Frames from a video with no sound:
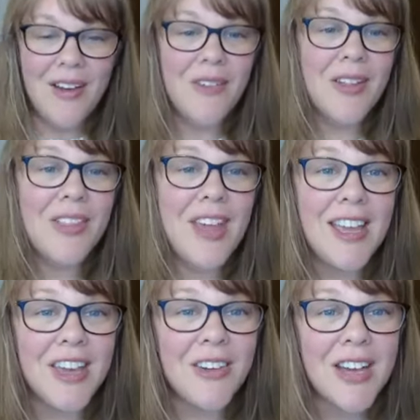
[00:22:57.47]
Well,
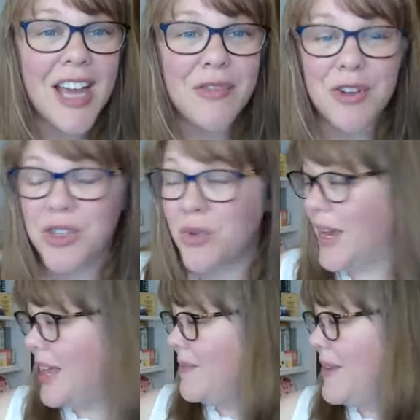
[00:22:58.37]
thank you again for
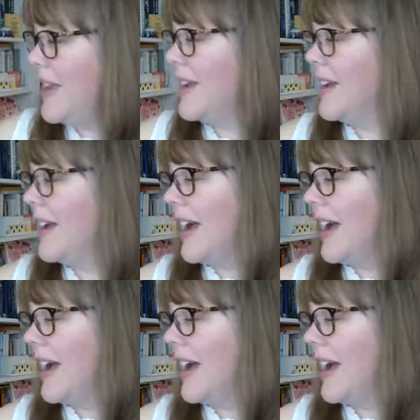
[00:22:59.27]
joining me.